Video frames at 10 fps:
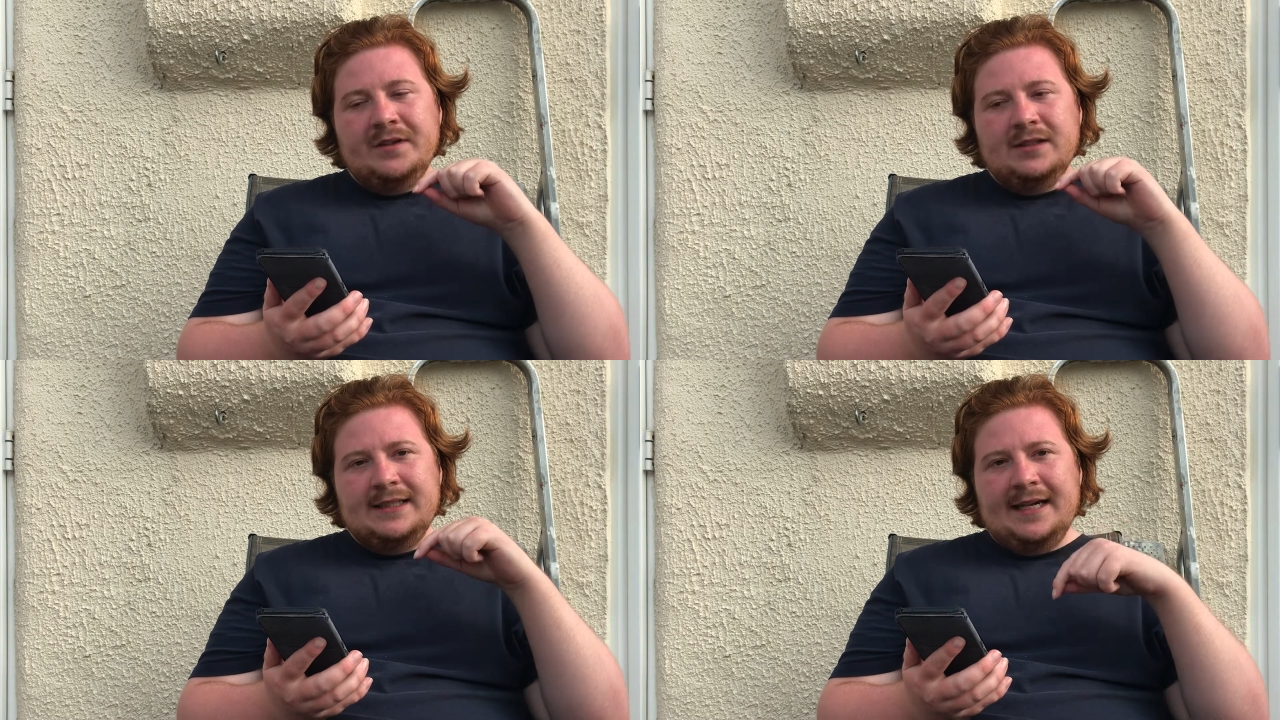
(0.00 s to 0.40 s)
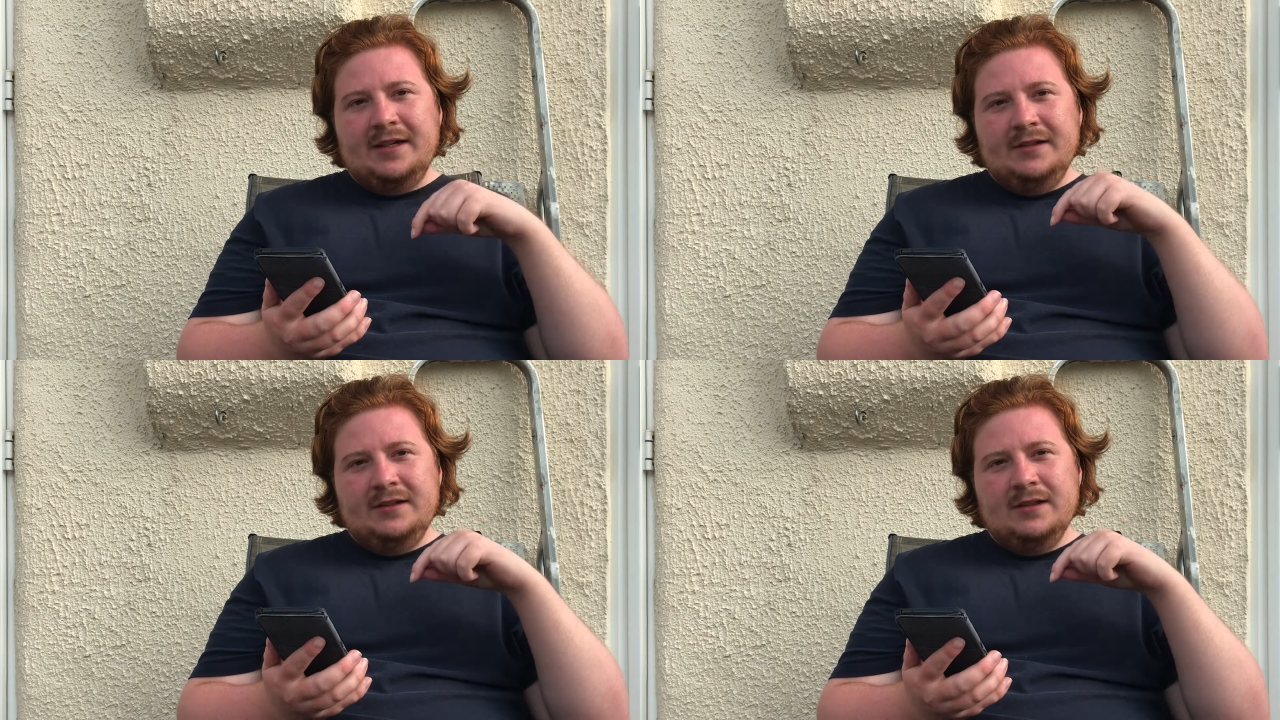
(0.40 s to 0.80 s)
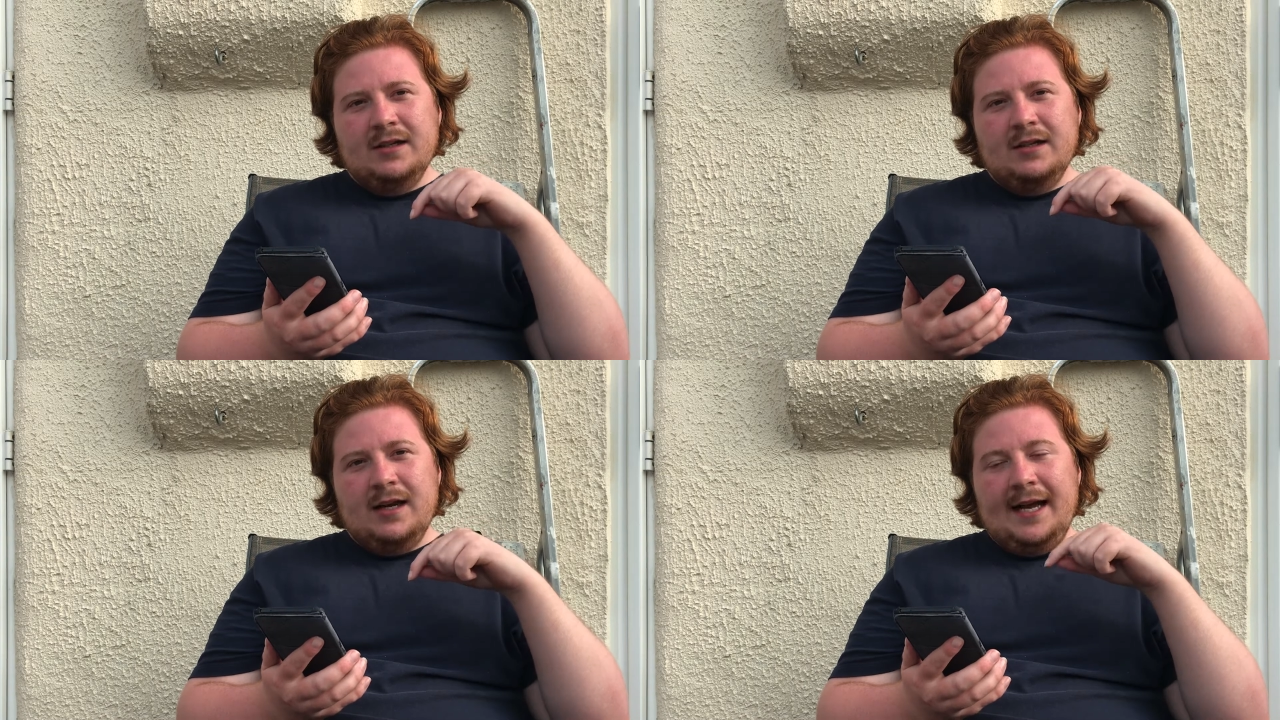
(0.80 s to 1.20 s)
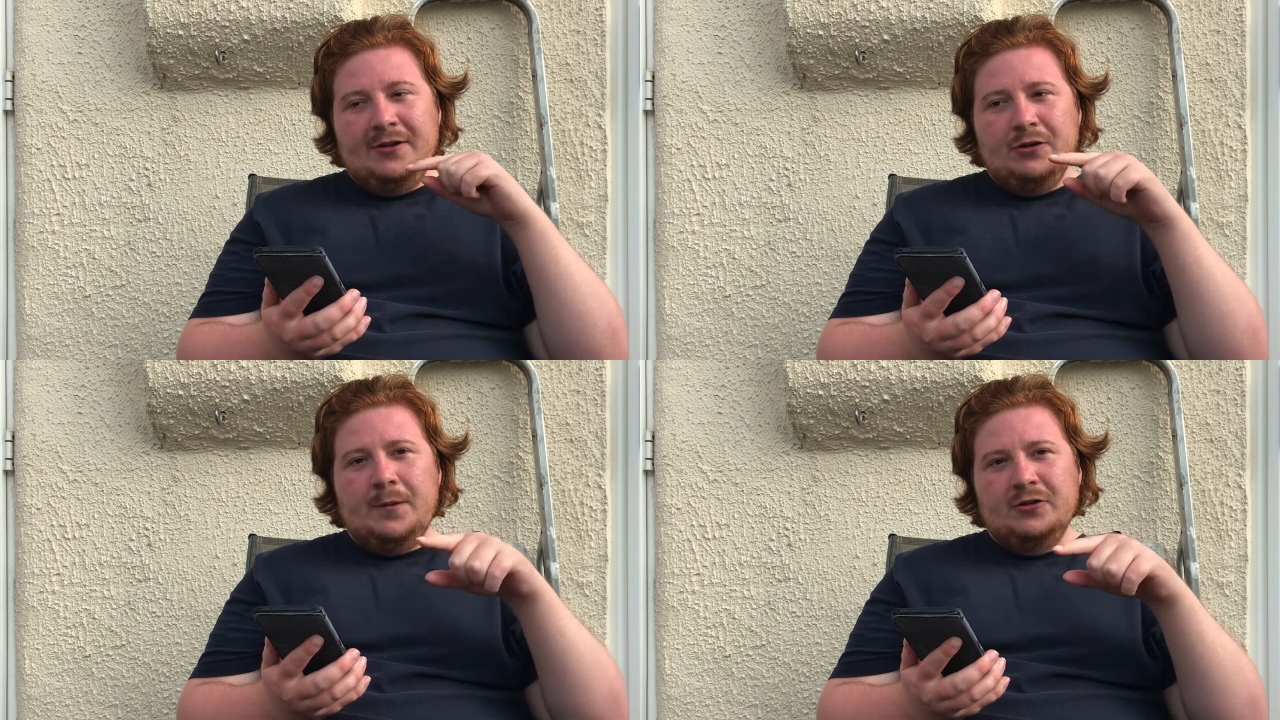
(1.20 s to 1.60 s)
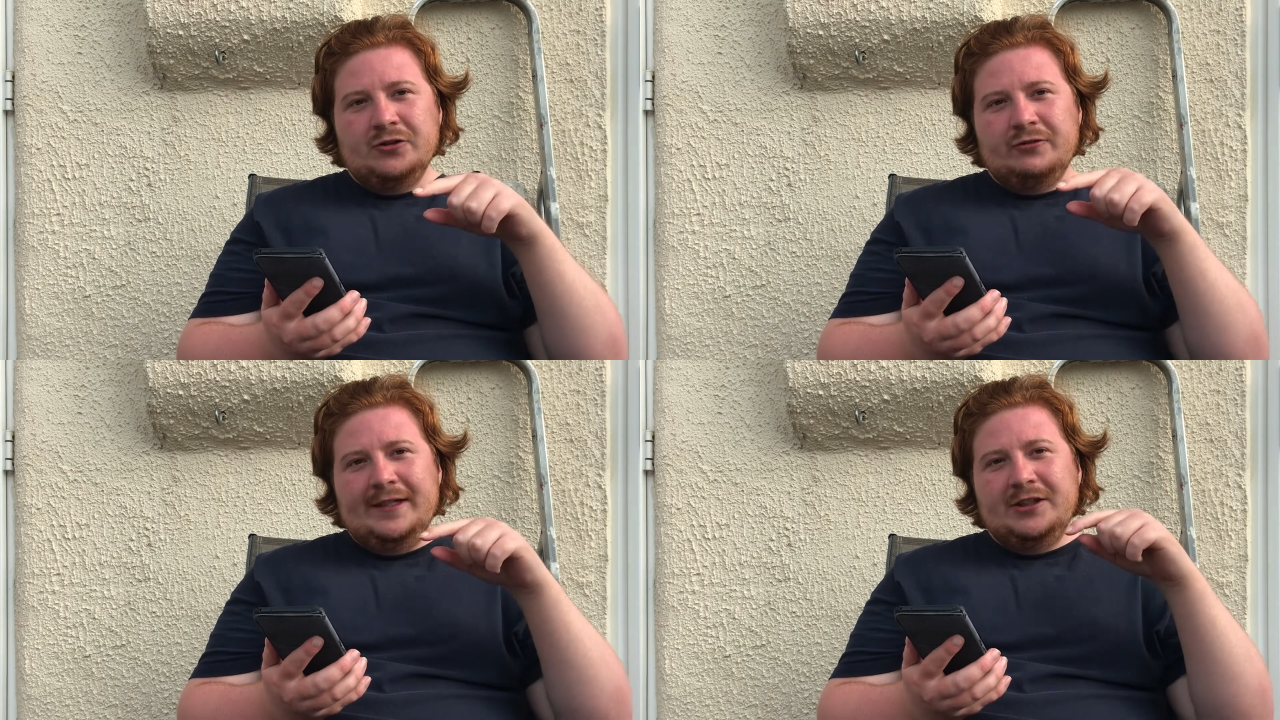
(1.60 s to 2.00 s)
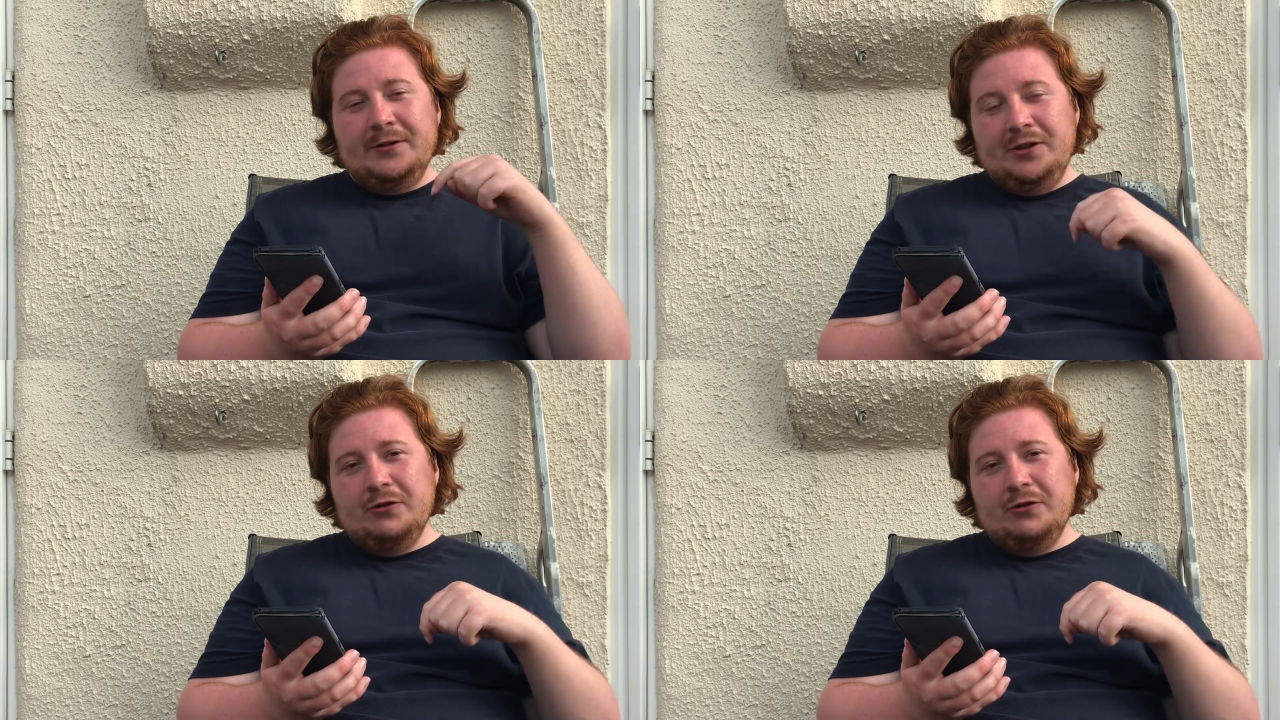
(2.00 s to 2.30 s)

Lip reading: second and your opponent's on grade 2 and